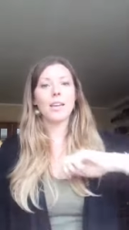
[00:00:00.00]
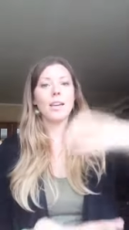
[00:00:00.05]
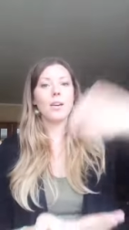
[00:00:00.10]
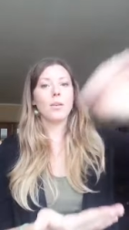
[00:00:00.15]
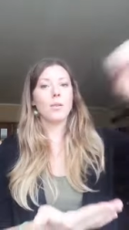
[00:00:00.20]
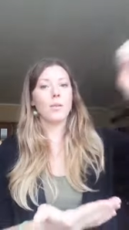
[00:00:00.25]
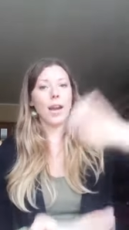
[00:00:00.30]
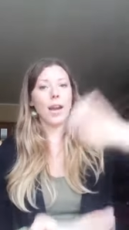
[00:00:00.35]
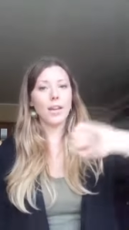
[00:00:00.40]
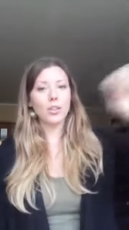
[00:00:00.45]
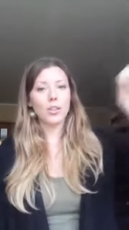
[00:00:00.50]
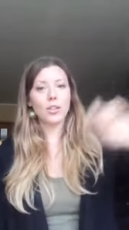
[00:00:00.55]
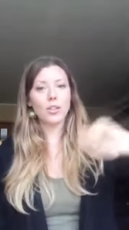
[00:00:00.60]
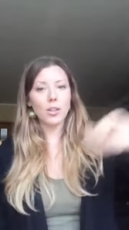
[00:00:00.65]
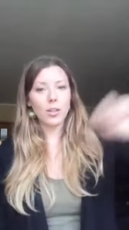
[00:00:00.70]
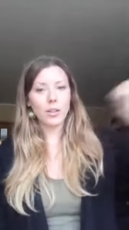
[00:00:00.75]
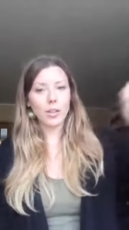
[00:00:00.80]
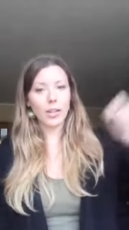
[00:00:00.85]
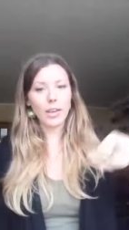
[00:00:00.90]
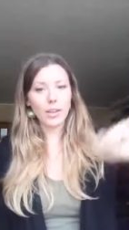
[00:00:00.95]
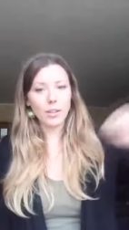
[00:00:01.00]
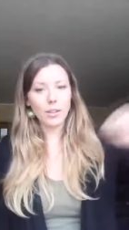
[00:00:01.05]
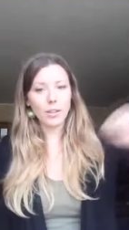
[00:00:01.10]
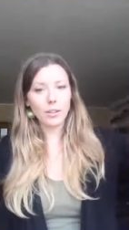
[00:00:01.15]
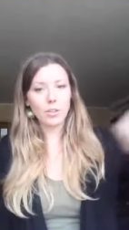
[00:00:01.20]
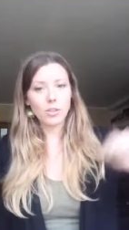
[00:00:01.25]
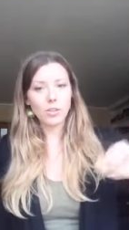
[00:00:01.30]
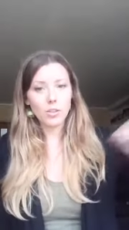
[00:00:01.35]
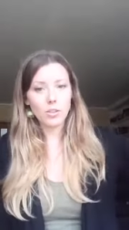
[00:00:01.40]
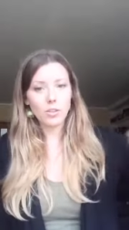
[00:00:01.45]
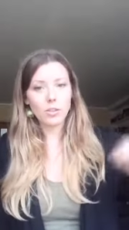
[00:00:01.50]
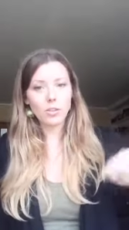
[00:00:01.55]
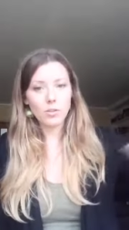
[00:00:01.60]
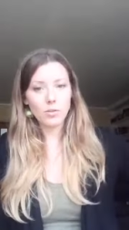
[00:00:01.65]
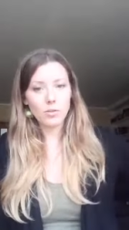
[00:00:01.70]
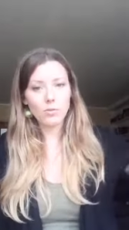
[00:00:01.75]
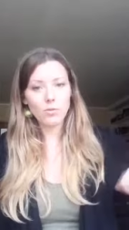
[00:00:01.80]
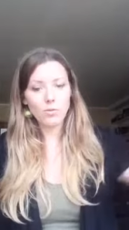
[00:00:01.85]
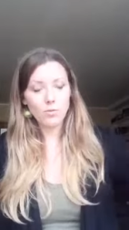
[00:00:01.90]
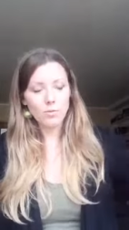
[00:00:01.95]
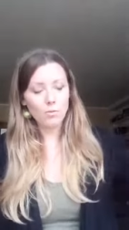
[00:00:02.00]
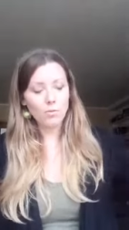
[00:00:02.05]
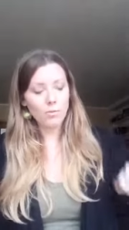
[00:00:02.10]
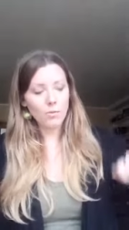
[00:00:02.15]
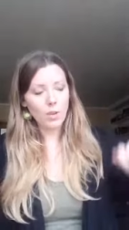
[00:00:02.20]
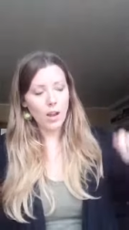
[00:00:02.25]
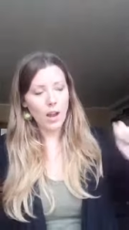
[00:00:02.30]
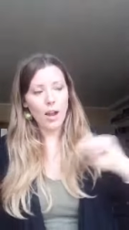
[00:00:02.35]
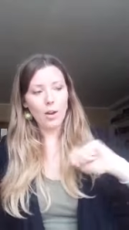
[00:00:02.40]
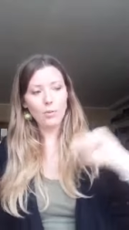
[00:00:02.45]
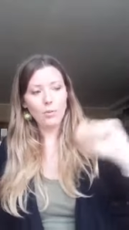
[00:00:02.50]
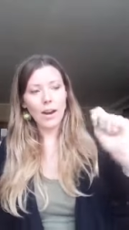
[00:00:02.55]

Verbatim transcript: when I like uh,